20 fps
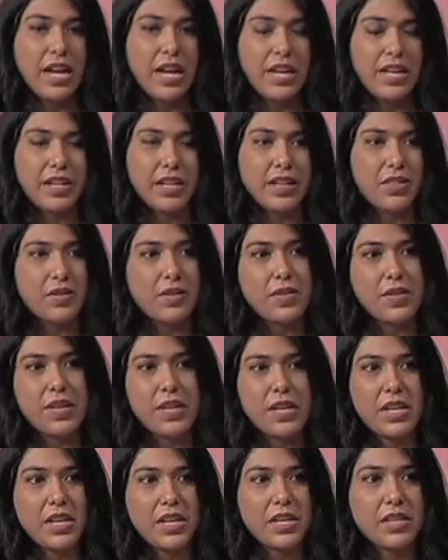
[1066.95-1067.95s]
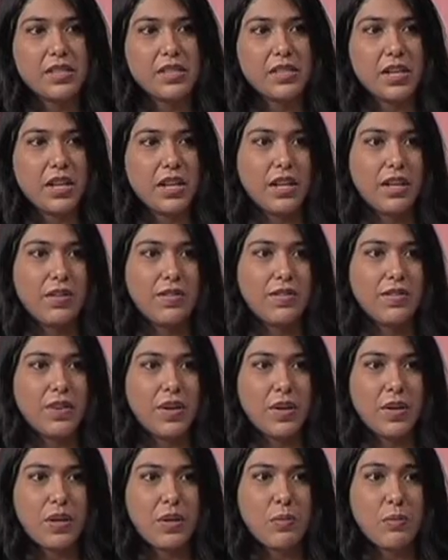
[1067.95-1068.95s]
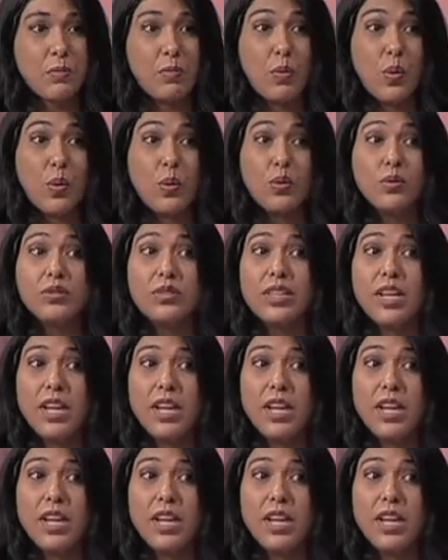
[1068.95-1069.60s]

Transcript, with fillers: Uh, another thing is uh, very bold